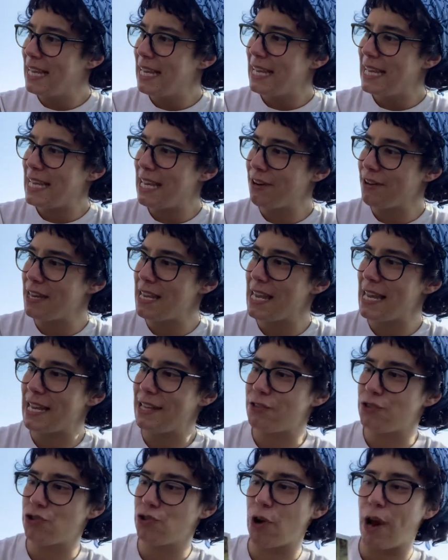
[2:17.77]
Here he
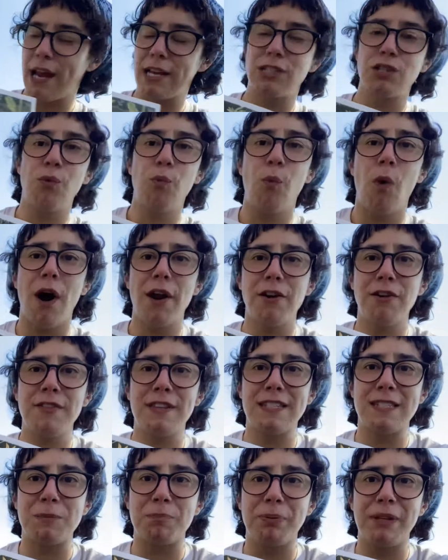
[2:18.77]
is trying to water
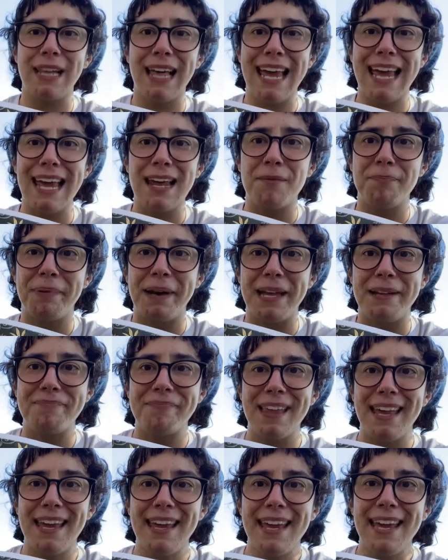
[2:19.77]
this plant, but
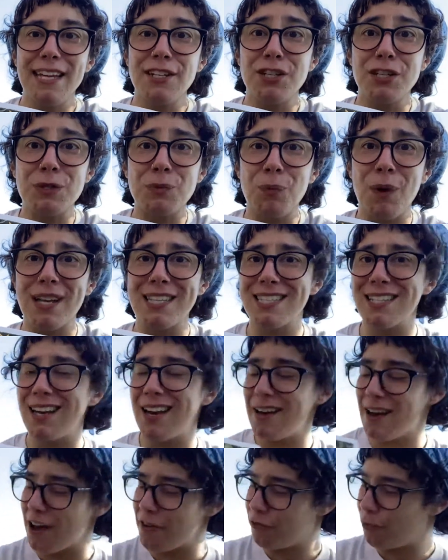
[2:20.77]
it just wasn't
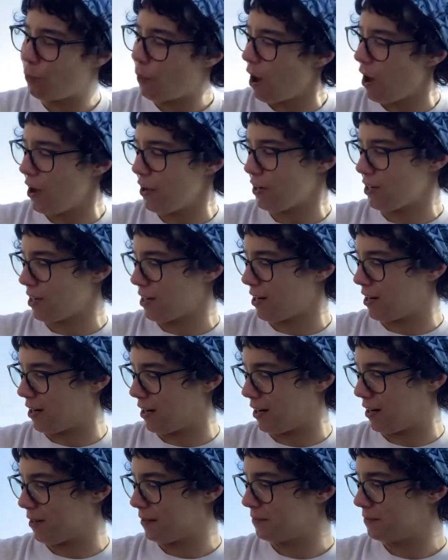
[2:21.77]
enough
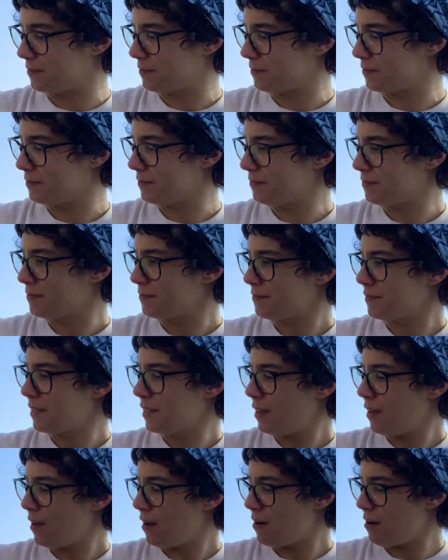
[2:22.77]
water.
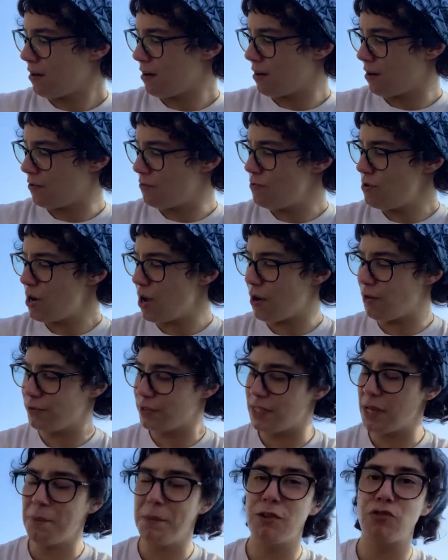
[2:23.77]
Oh no,
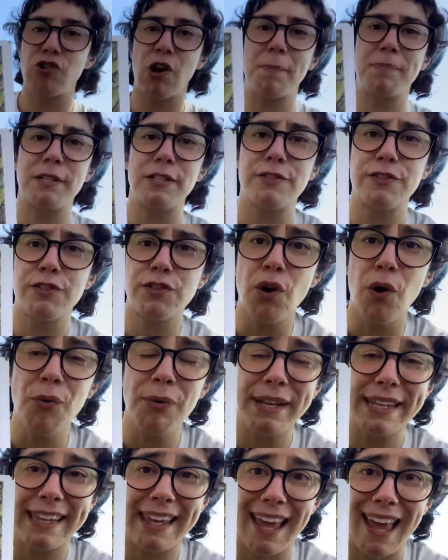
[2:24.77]
someone dropped a
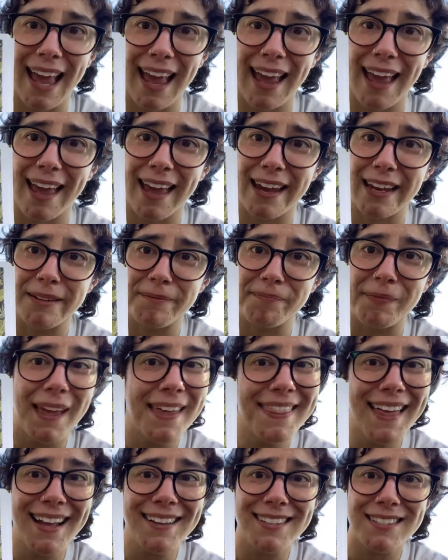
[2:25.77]
soda can.
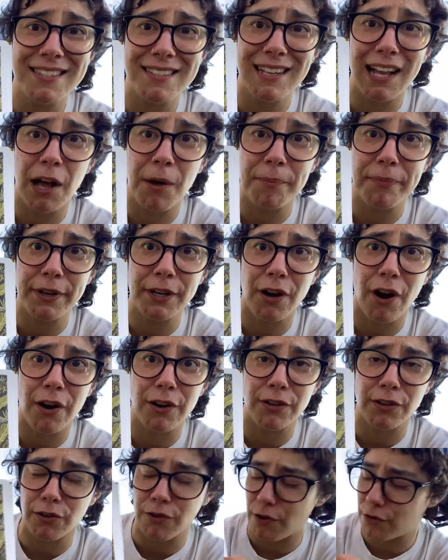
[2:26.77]
That doesn't help the
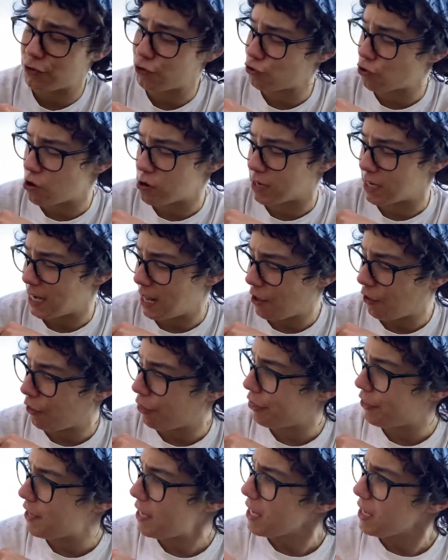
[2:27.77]
garden grow strong and
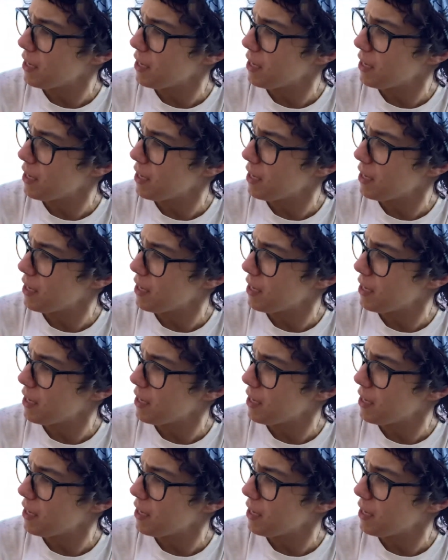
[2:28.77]
healthy.